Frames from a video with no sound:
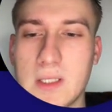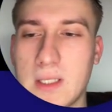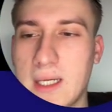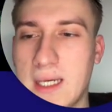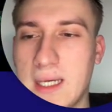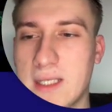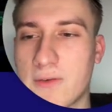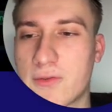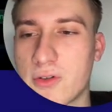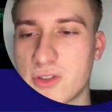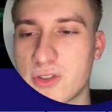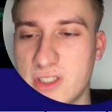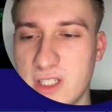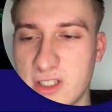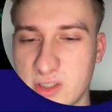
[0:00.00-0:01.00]
And of course,
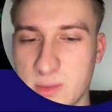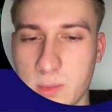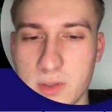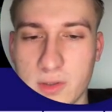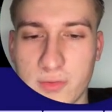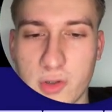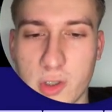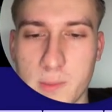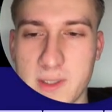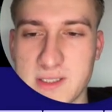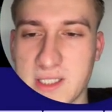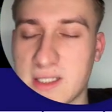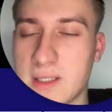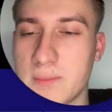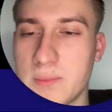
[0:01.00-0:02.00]
here are some other formats
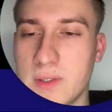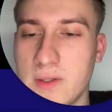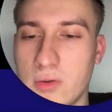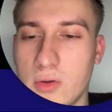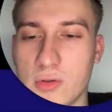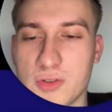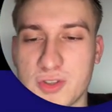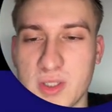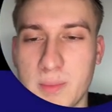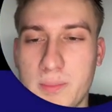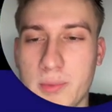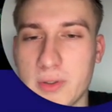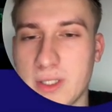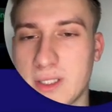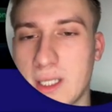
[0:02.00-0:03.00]
that can be also
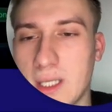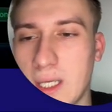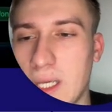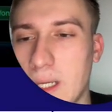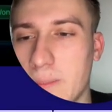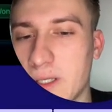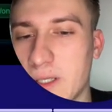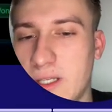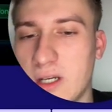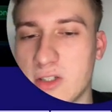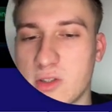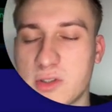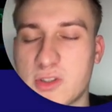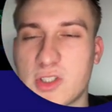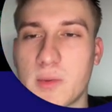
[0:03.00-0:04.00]
inputted, but here
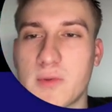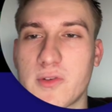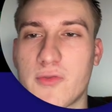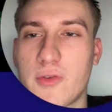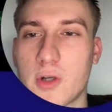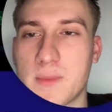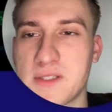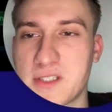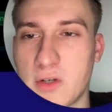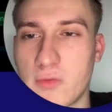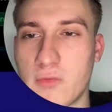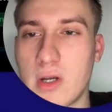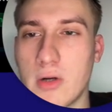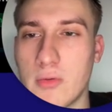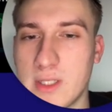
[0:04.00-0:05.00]
are some of the formats that are
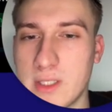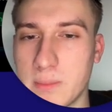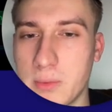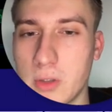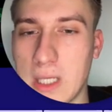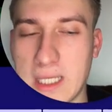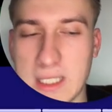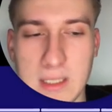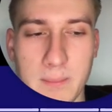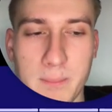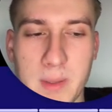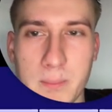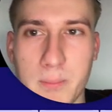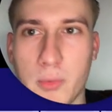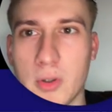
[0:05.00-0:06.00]
very readable and can
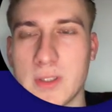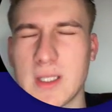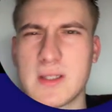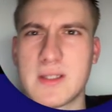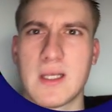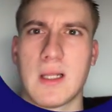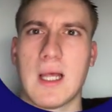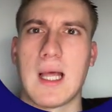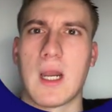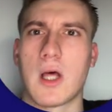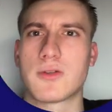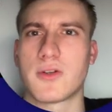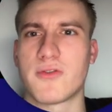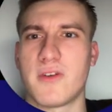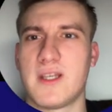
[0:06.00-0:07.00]
pinpoint and tell a lot
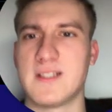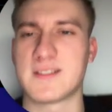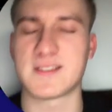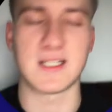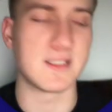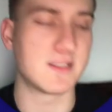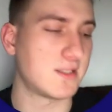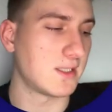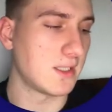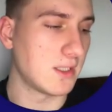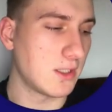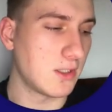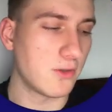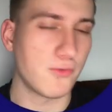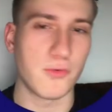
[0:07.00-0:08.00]
of insights
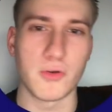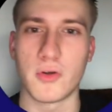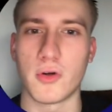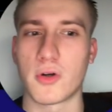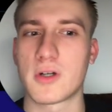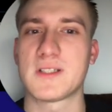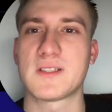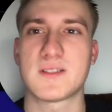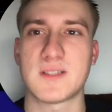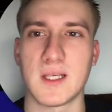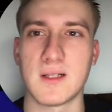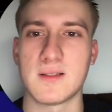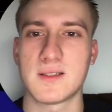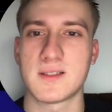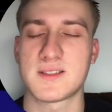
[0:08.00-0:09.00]
for your
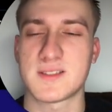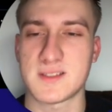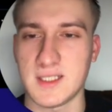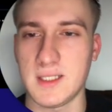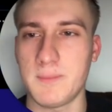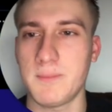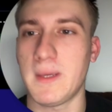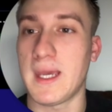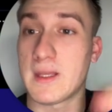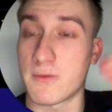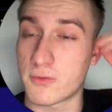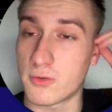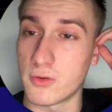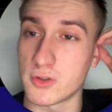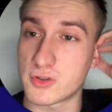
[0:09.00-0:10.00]
sales team, and of
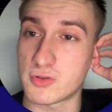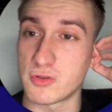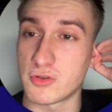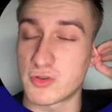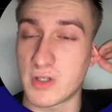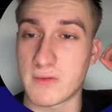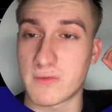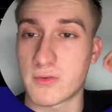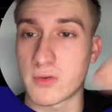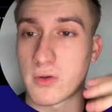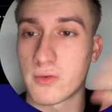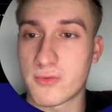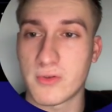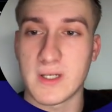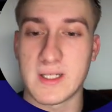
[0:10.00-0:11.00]
course to drive
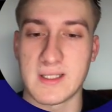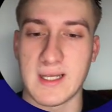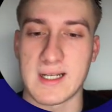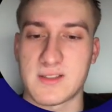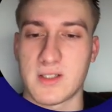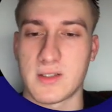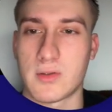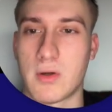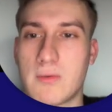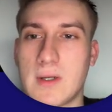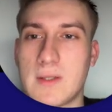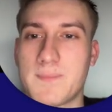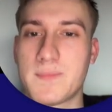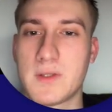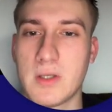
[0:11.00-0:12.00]
growth, etc. Right,
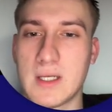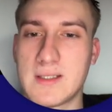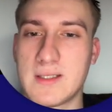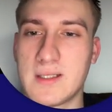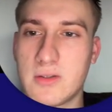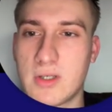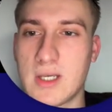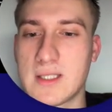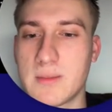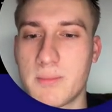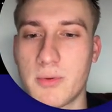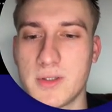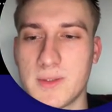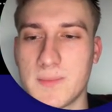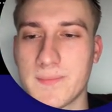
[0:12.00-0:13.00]
I think you get the
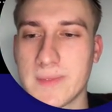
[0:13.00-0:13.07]
point.